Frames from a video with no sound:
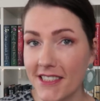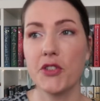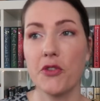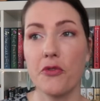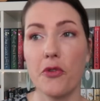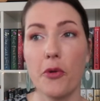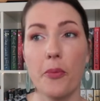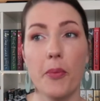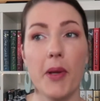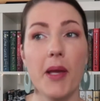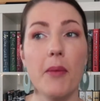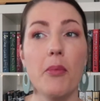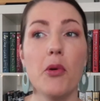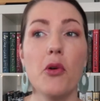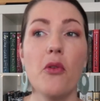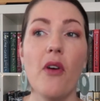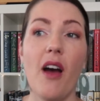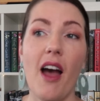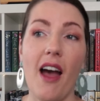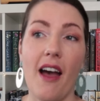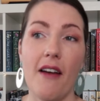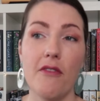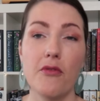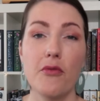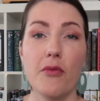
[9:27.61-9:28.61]
So for people who
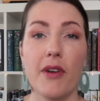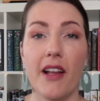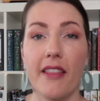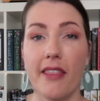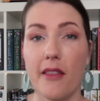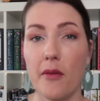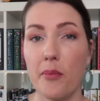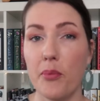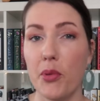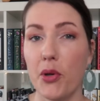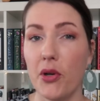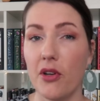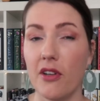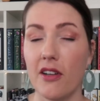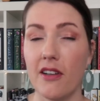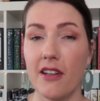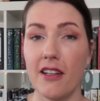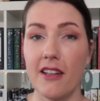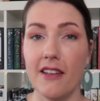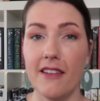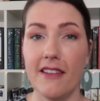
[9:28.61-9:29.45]
haven't read the book,